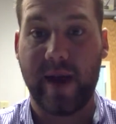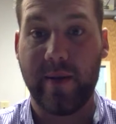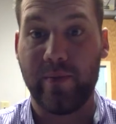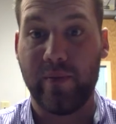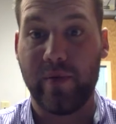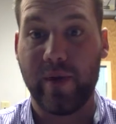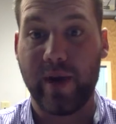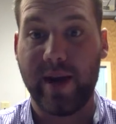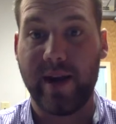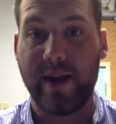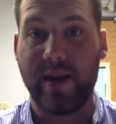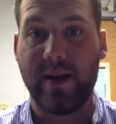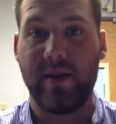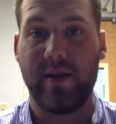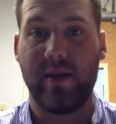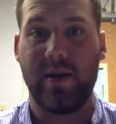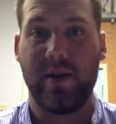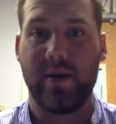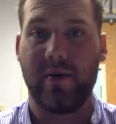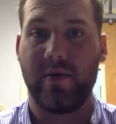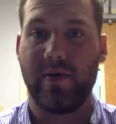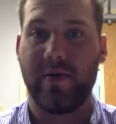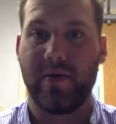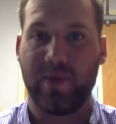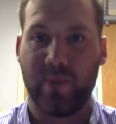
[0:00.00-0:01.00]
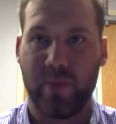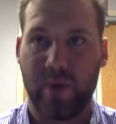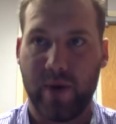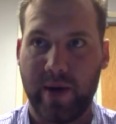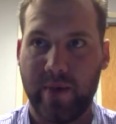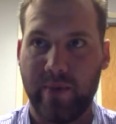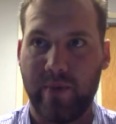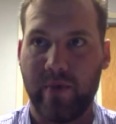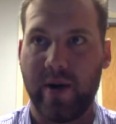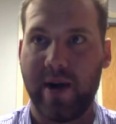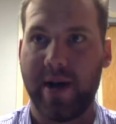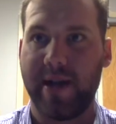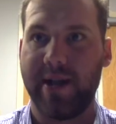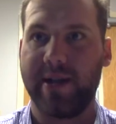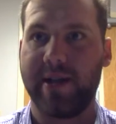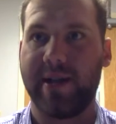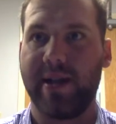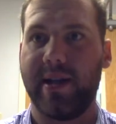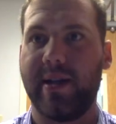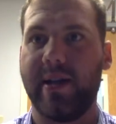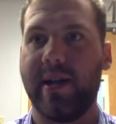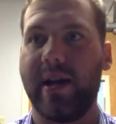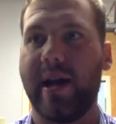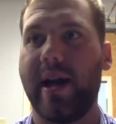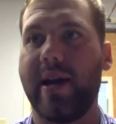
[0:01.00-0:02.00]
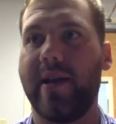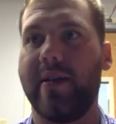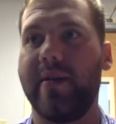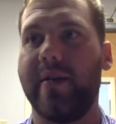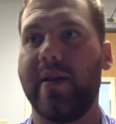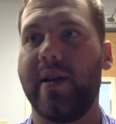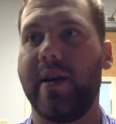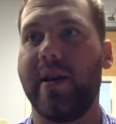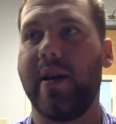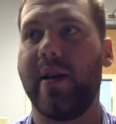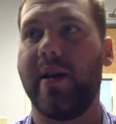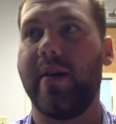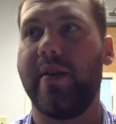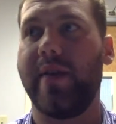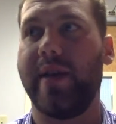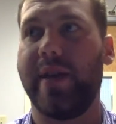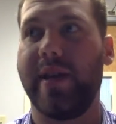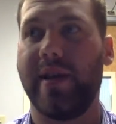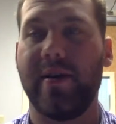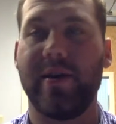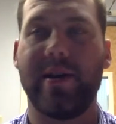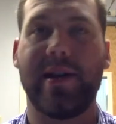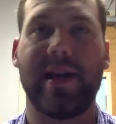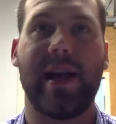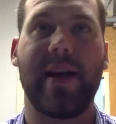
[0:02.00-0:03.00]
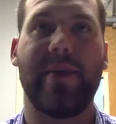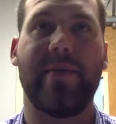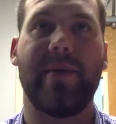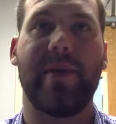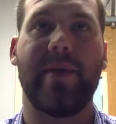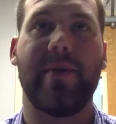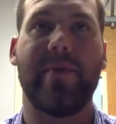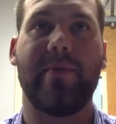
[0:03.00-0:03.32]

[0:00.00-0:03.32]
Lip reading: break, those brain breaks and the entertainment.